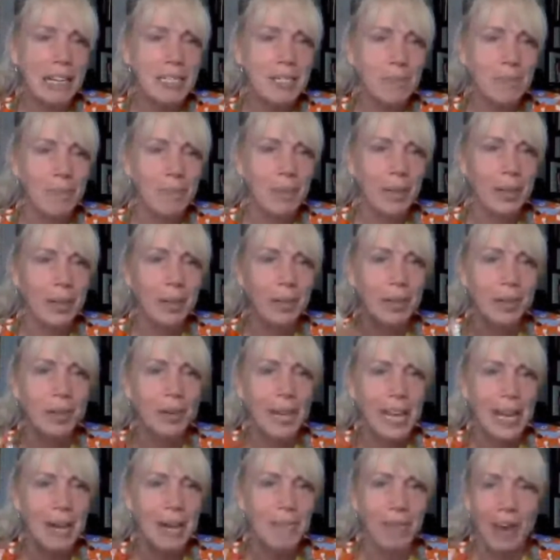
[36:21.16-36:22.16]
build little
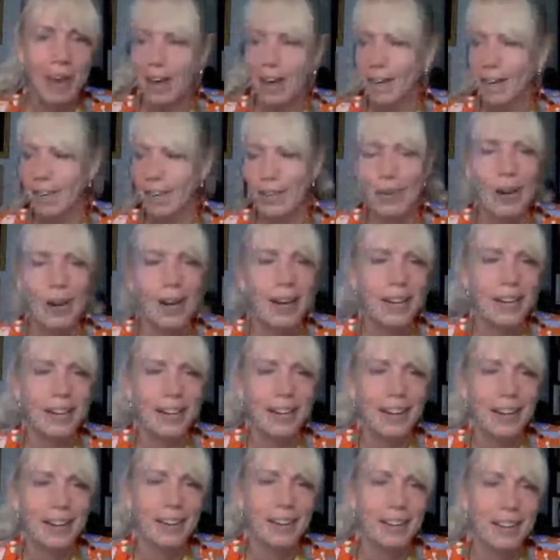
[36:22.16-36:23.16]
campfire. So
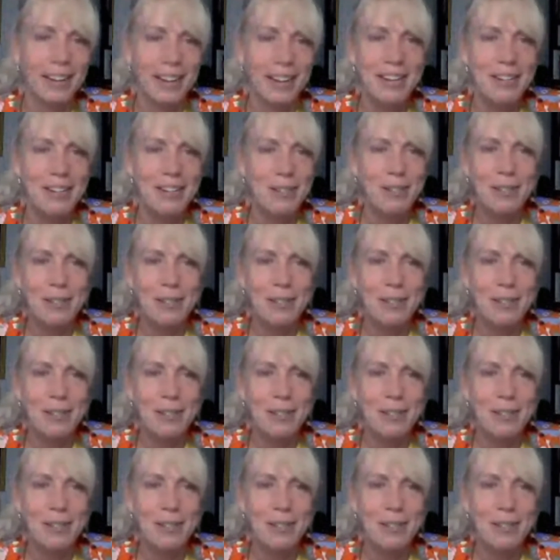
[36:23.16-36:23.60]
it's